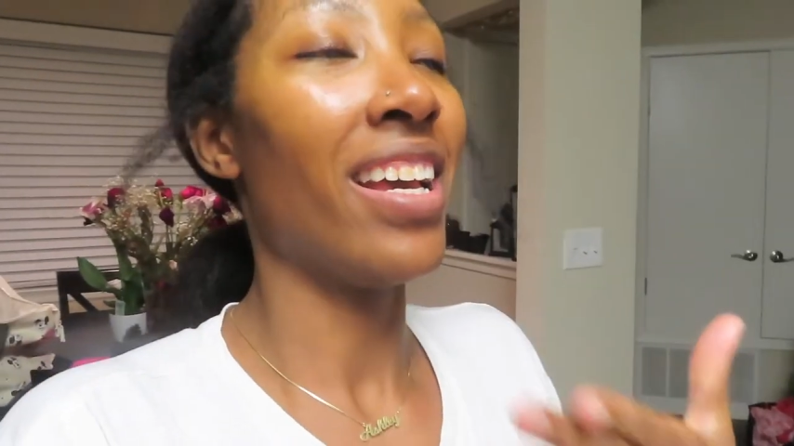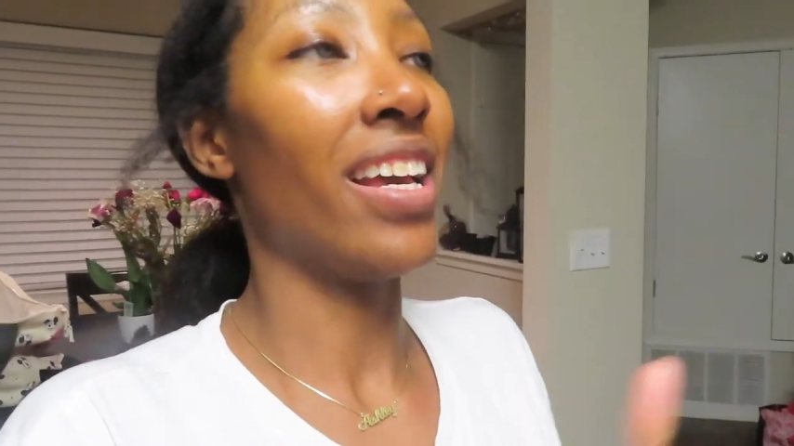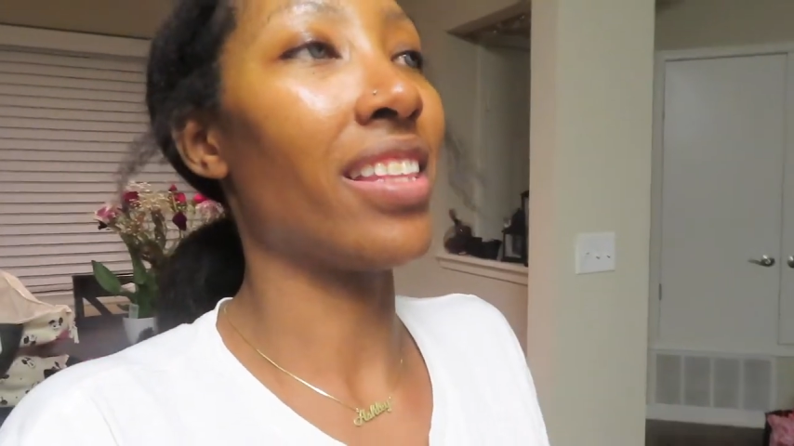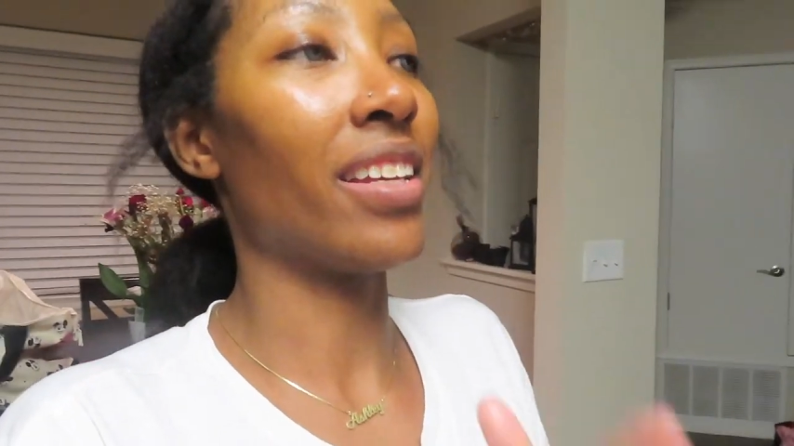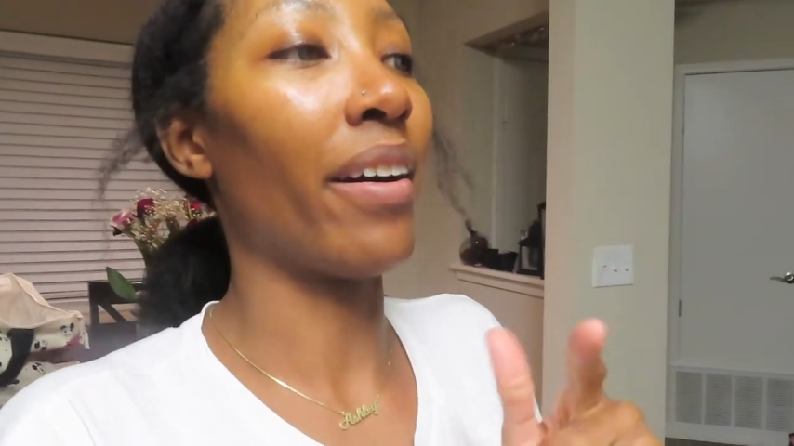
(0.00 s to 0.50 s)

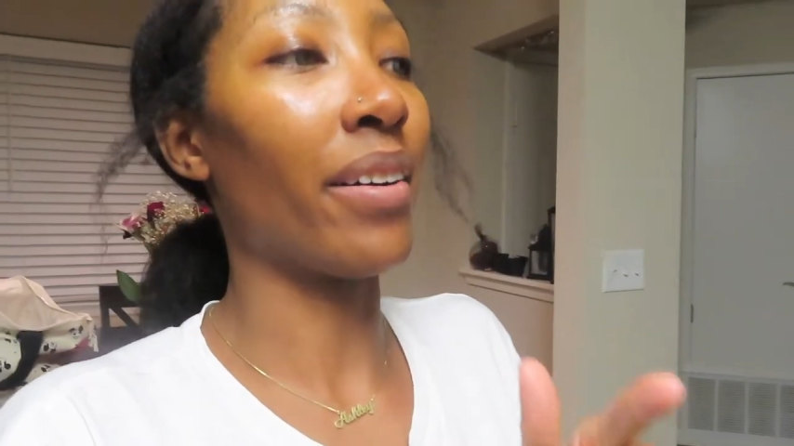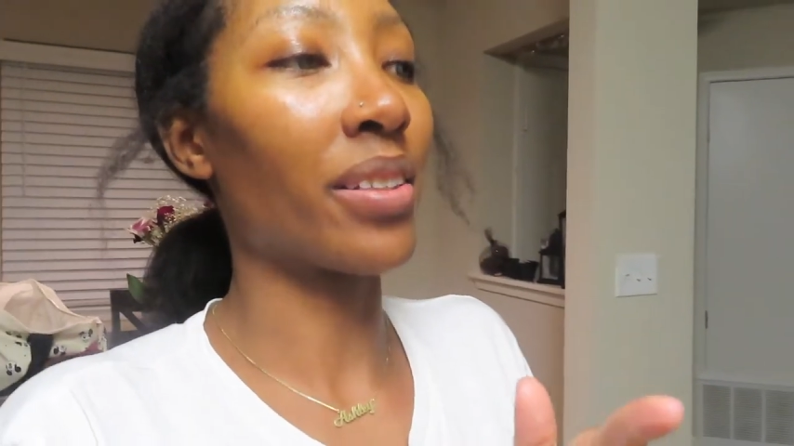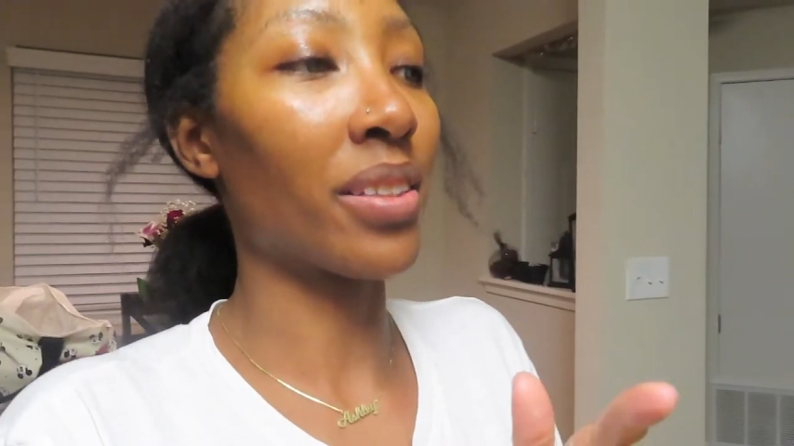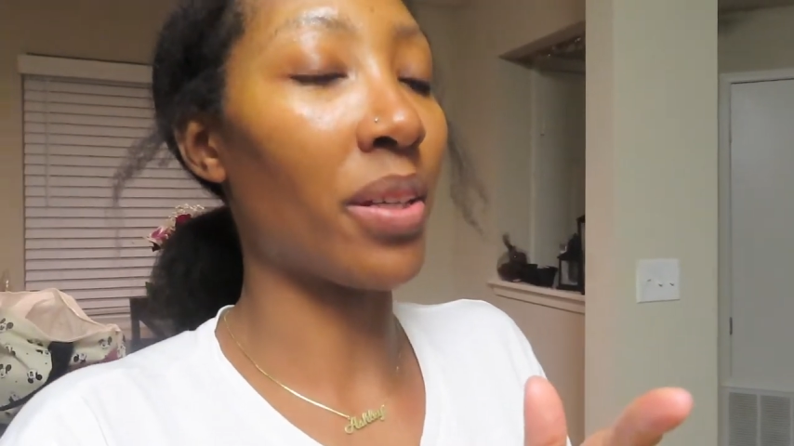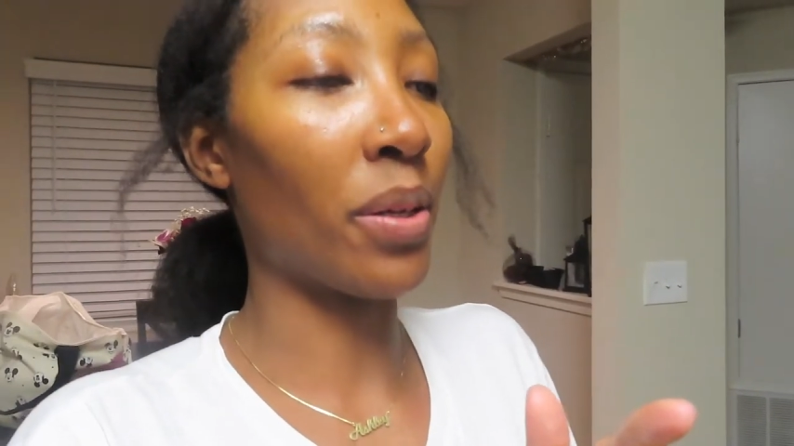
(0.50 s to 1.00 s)
And then
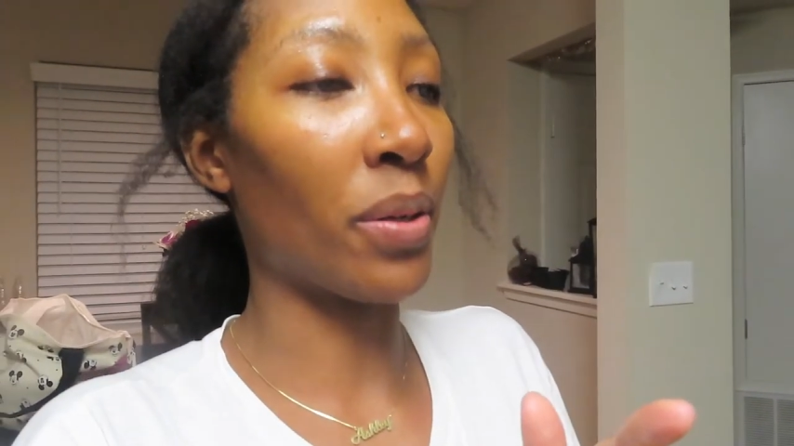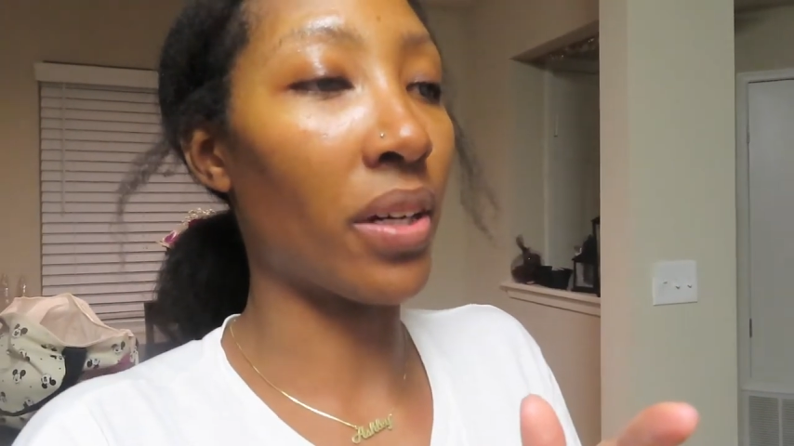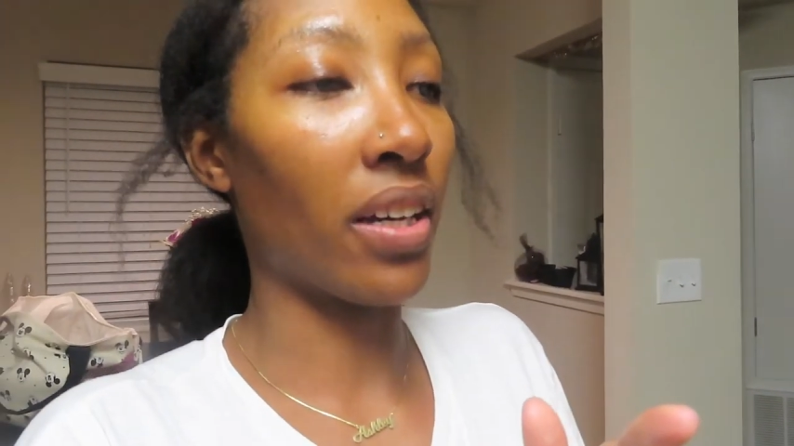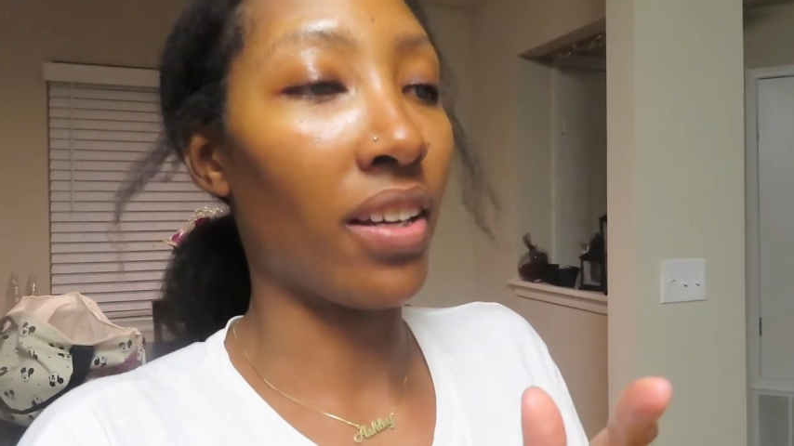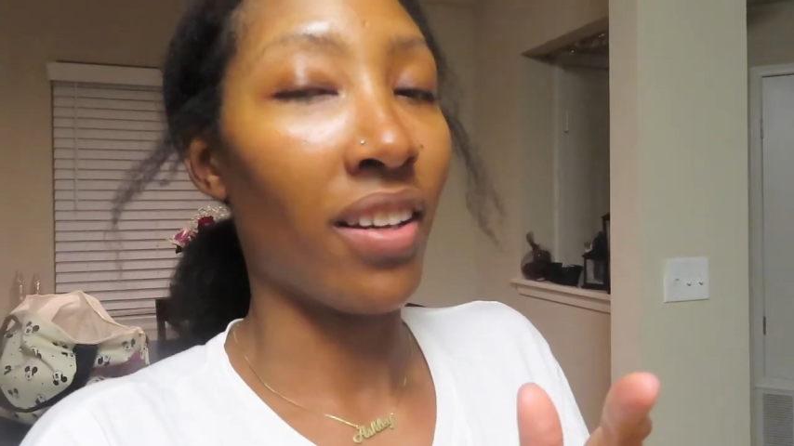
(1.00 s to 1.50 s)

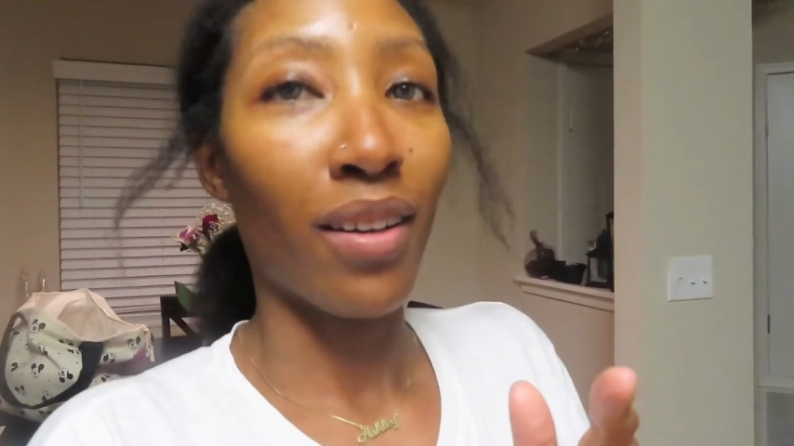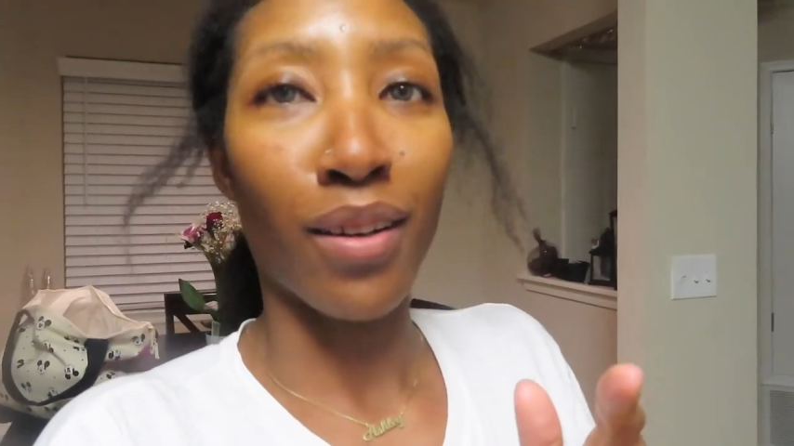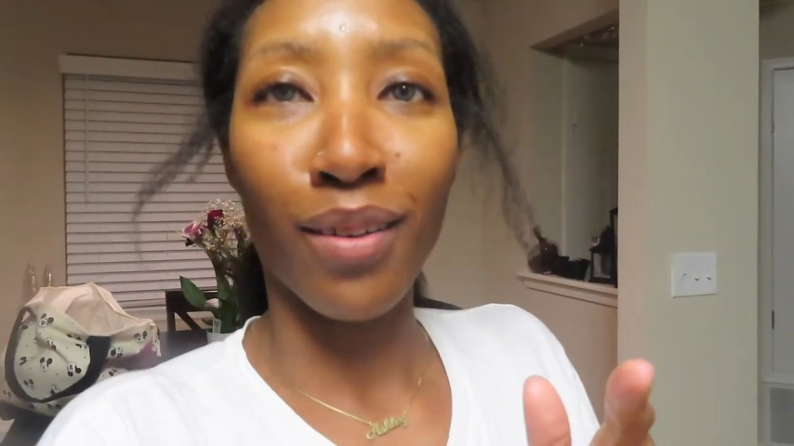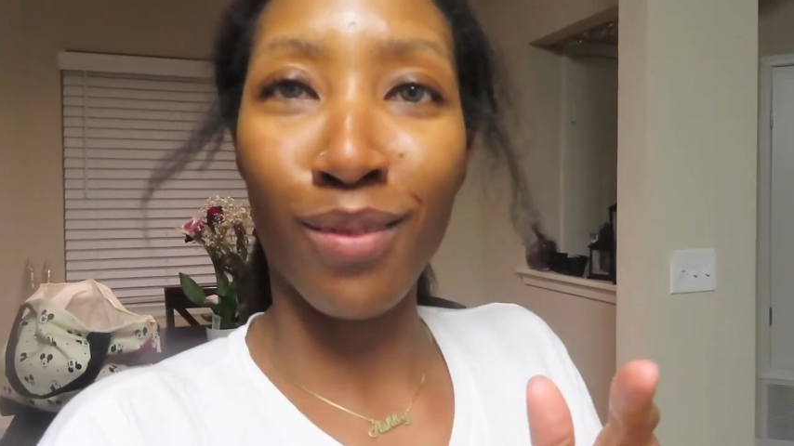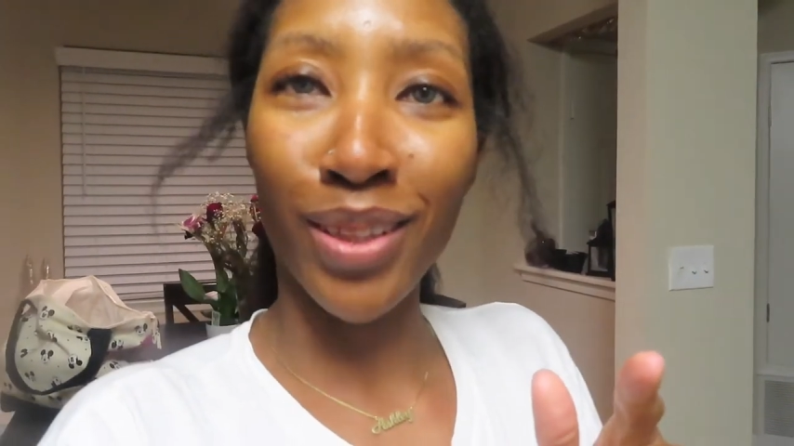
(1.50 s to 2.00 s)
also,
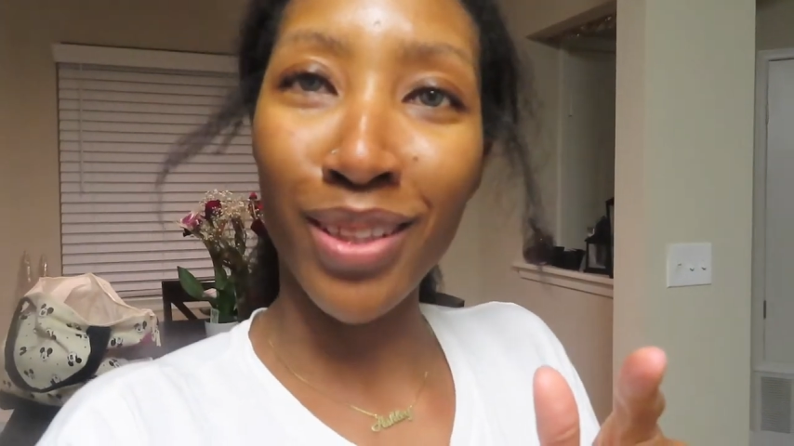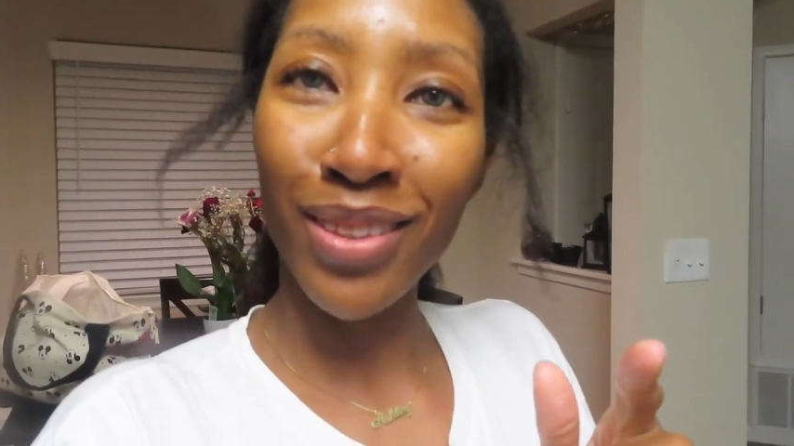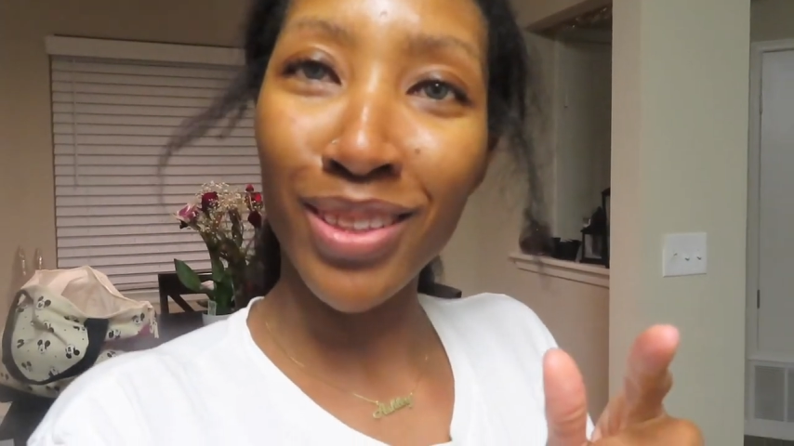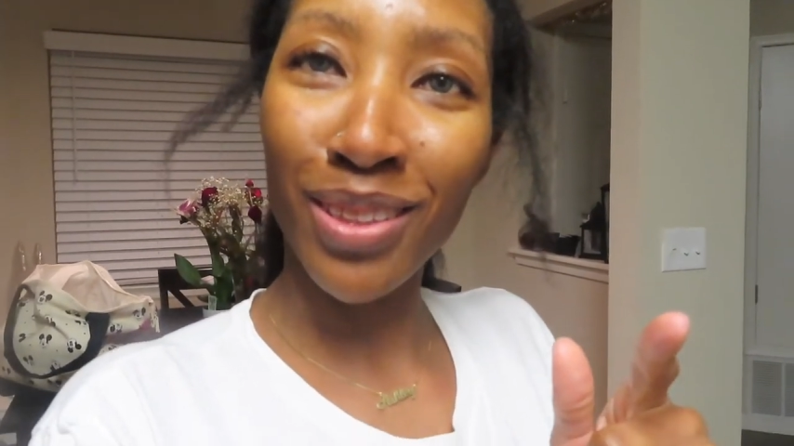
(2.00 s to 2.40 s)
we're going